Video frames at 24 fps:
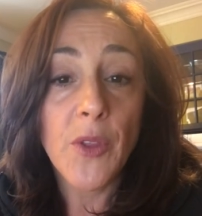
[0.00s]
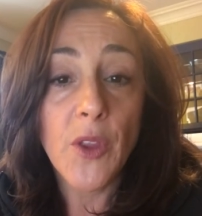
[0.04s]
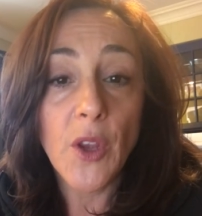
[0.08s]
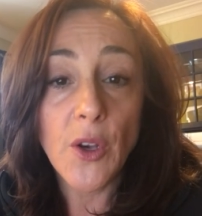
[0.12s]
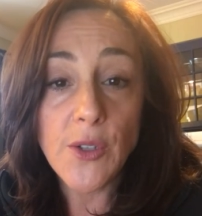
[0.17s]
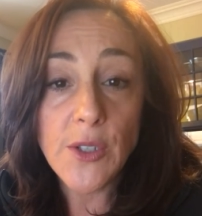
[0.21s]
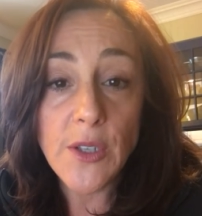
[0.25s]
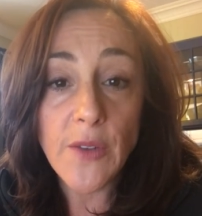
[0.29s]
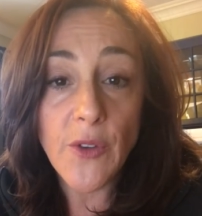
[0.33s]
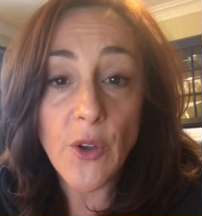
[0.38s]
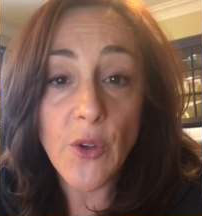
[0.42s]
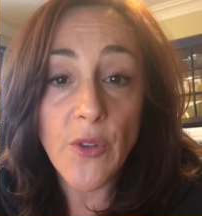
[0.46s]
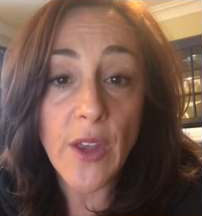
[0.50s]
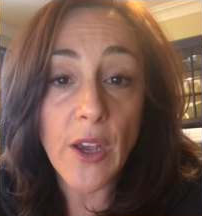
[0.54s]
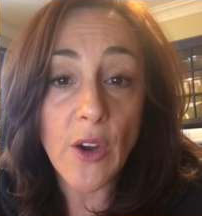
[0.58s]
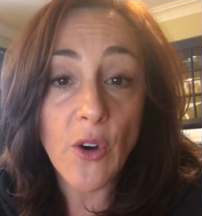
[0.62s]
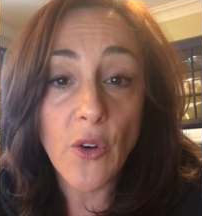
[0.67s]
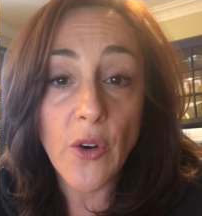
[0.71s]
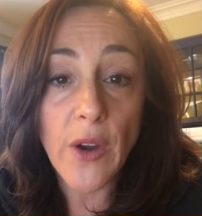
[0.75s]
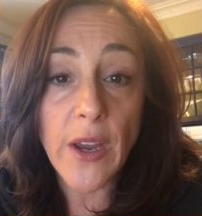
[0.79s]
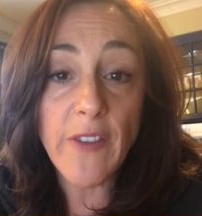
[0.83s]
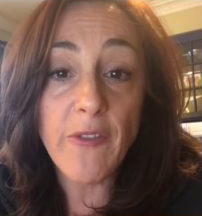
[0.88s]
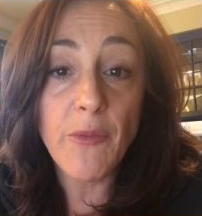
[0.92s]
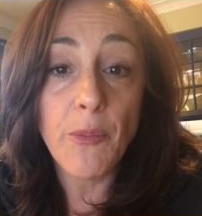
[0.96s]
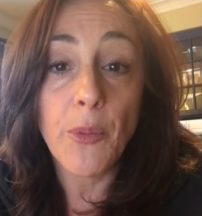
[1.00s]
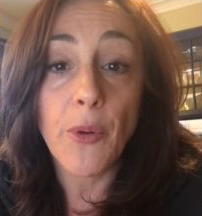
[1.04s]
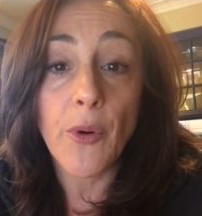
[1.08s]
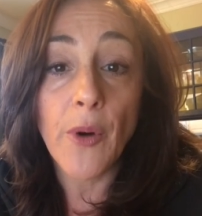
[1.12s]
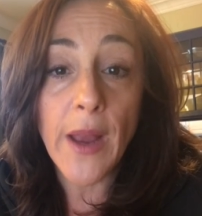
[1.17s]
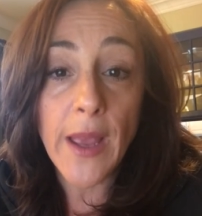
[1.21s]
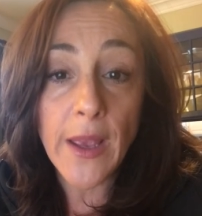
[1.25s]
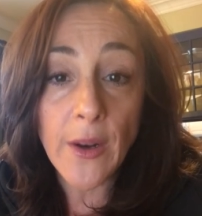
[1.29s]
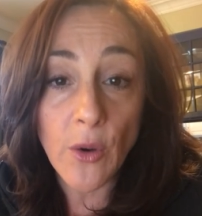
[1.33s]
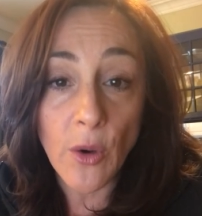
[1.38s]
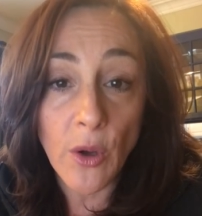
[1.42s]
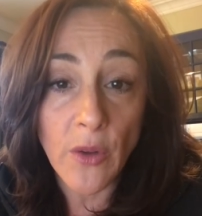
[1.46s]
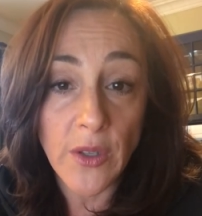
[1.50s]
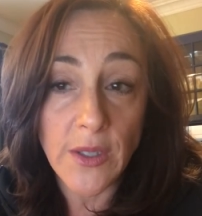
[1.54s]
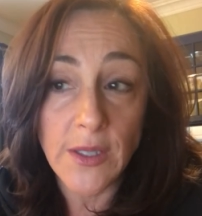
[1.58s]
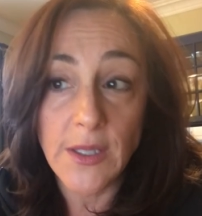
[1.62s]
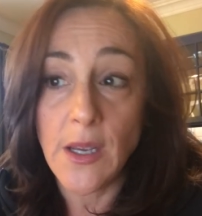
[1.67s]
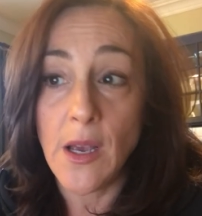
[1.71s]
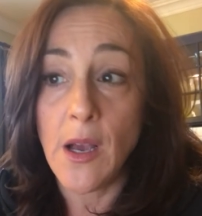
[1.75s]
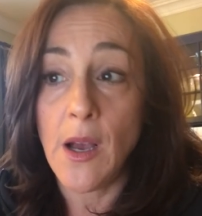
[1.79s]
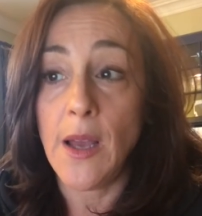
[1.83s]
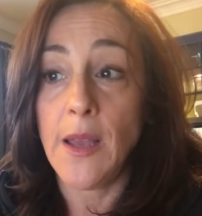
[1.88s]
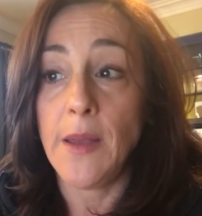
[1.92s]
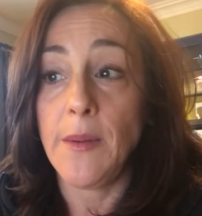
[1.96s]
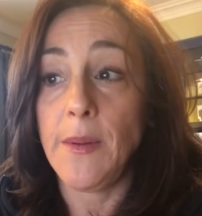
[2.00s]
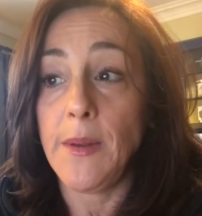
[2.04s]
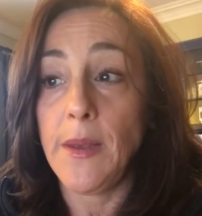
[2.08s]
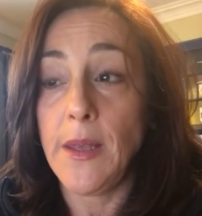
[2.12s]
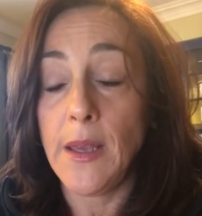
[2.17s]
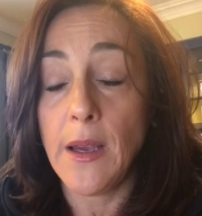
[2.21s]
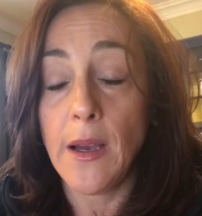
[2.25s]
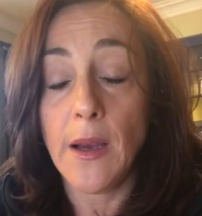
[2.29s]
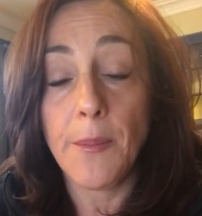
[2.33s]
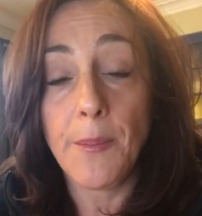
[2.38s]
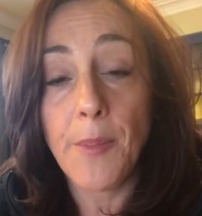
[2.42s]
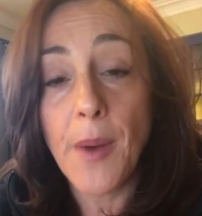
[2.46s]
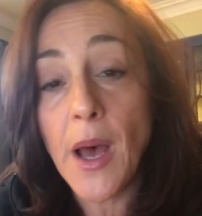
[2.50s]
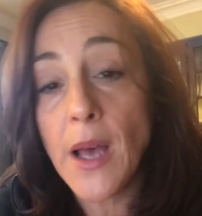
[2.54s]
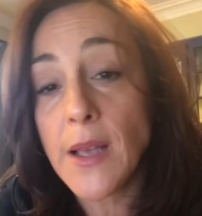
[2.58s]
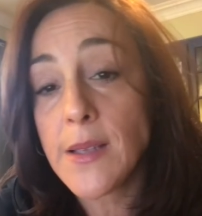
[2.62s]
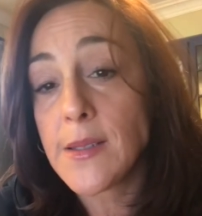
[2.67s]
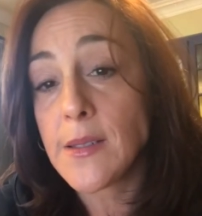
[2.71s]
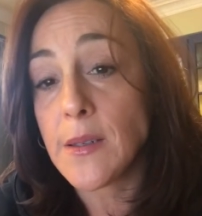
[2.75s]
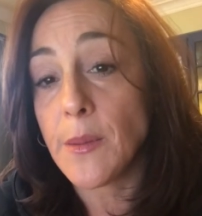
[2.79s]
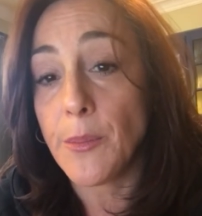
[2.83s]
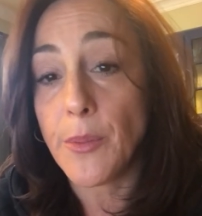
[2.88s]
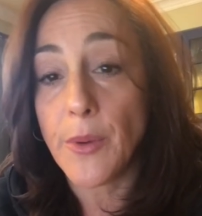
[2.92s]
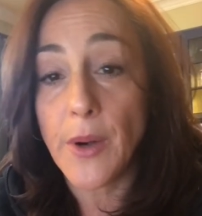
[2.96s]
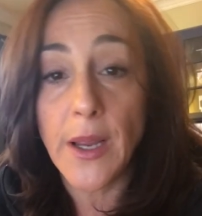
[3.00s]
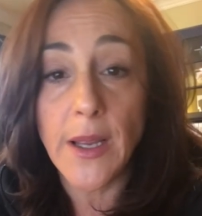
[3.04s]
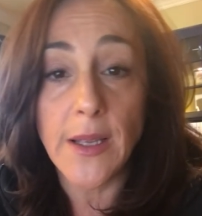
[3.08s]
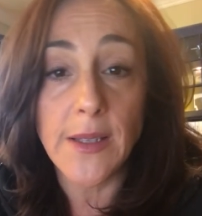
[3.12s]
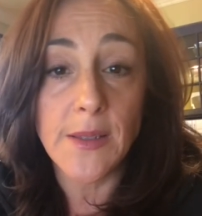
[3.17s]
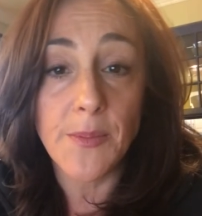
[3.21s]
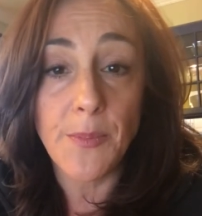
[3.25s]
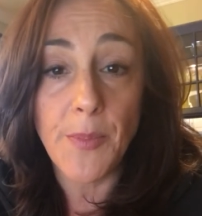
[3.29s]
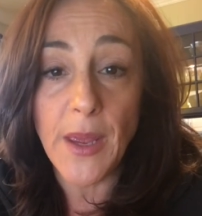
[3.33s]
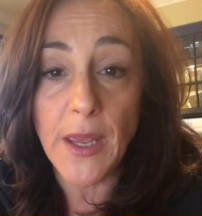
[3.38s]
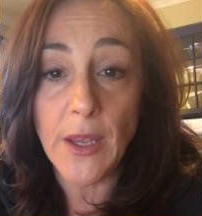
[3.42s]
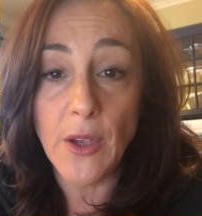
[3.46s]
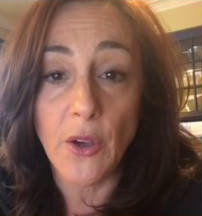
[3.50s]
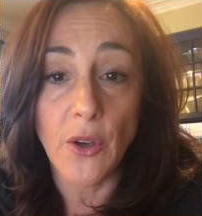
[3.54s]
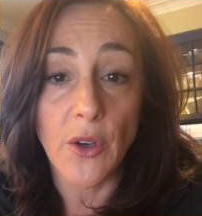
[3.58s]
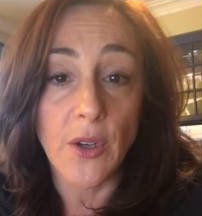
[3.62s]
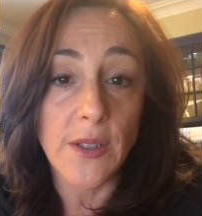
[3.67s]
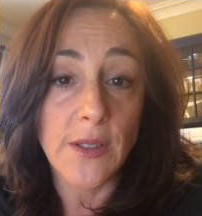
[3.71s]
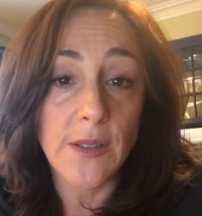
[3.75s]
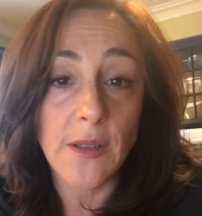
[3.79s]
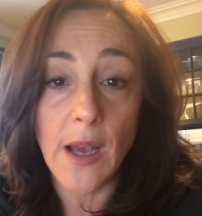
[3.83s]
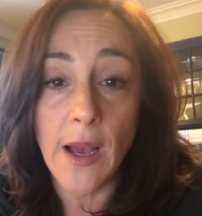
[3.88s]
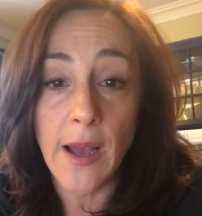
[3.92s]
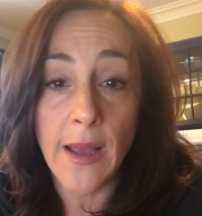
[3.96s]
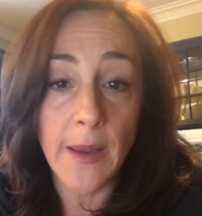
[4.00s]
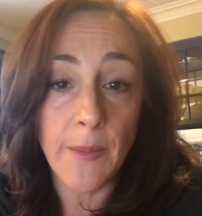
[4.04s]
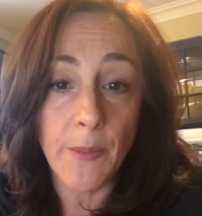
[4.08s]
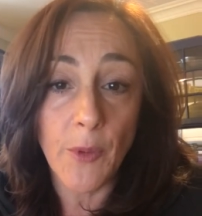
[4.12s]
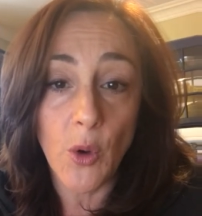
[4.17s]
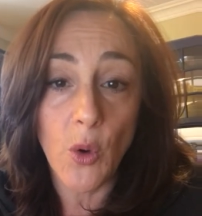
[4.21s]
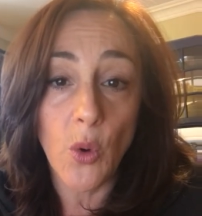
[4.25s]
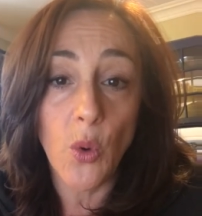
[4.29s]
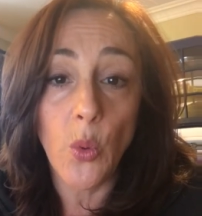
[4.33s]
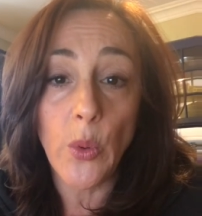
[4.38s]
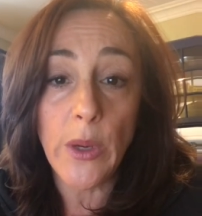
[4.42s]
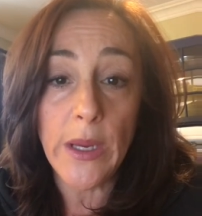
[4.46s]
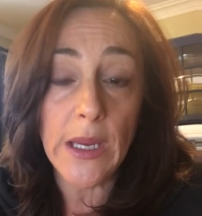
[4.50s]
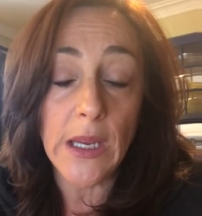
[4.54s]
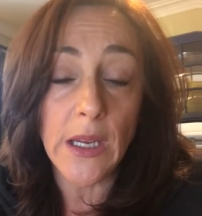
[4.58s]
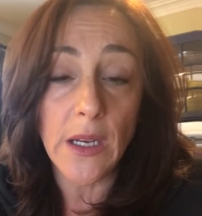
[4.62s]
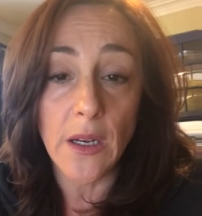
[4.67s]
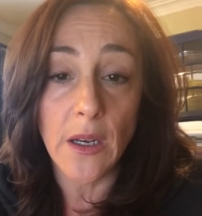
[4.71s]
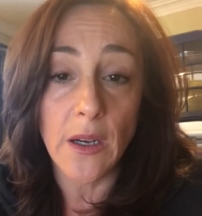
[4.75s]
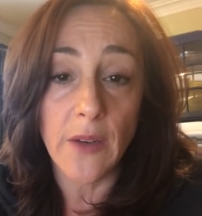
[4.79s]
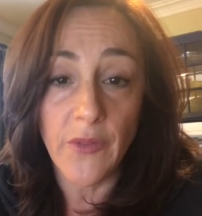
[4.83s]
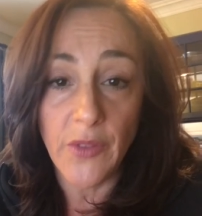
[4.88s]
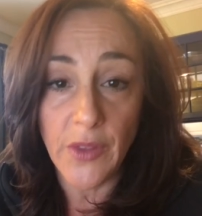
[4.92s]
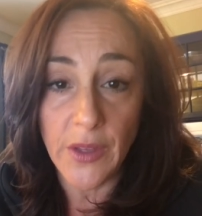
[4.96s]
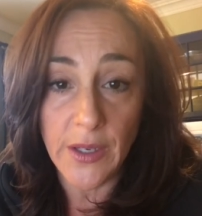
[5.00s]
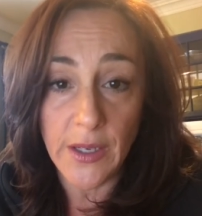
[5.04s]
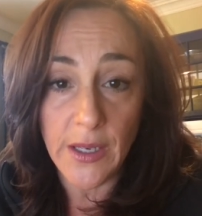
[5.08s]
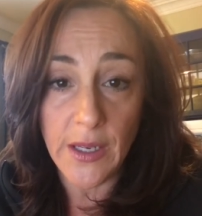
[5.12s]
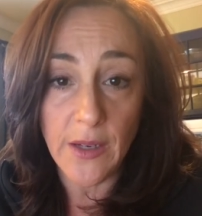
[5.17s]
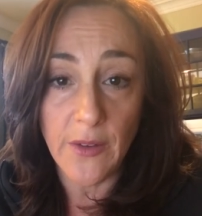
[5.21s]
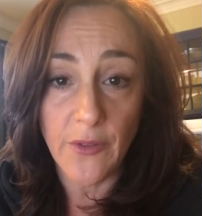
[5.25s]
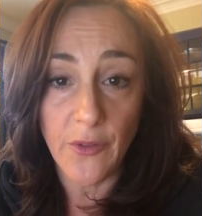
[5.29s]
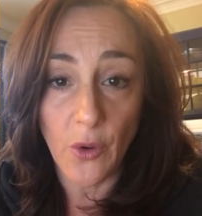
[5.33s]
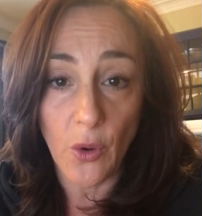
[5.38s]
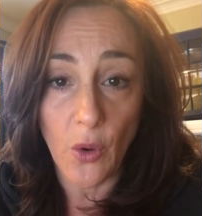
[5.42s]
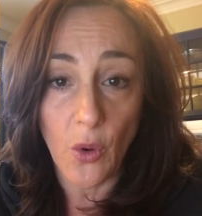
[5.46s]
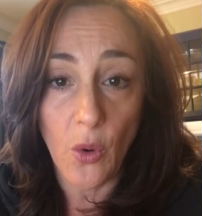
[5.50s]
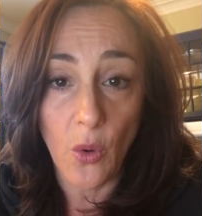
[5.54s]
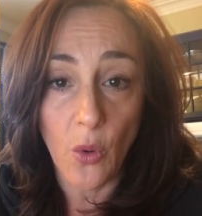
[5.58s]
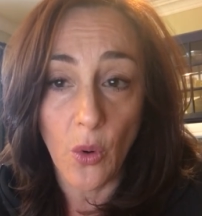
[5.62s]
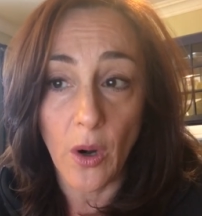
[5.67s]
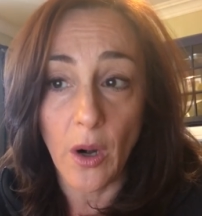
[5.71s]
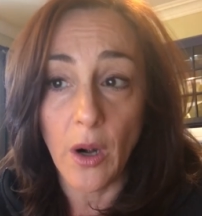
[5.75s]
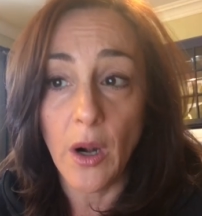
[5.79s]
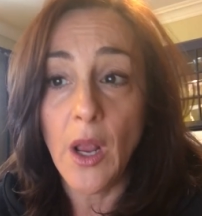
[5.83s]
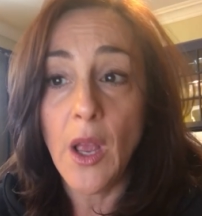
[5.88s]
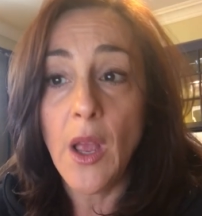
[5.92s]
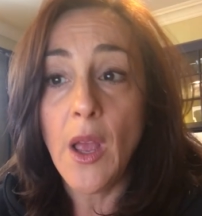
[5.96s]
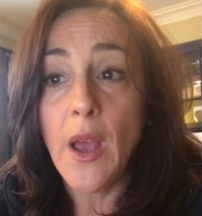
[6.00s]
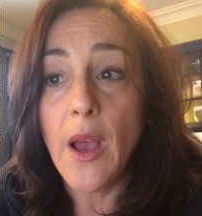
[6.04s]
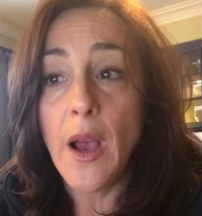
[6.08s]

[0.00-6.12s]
Those of you that crave bread all the time, yeah, pasta, breads, baked goods, I am queen of the need for core.